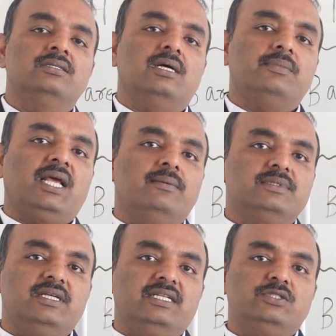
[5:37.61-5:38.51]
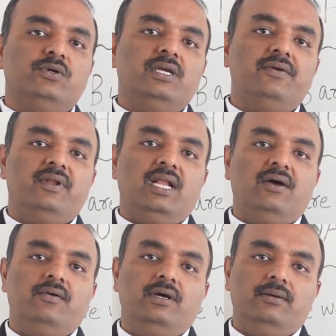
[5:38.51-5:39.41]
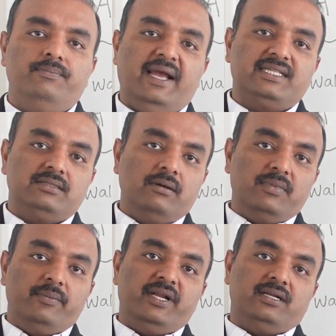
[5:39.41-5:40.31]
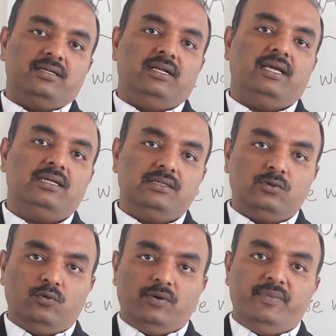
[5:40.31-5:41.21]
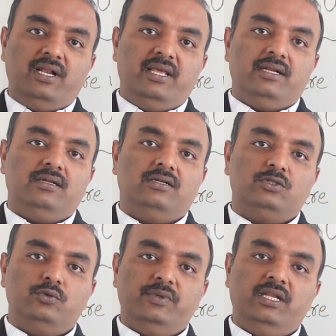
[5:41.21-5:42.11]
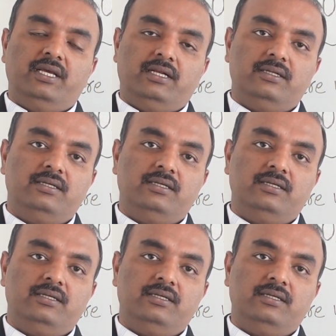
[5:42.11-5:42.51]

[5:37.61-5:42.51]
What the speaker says: Sometimes the HOA will have maximum limit like to 1 billion or 2 million.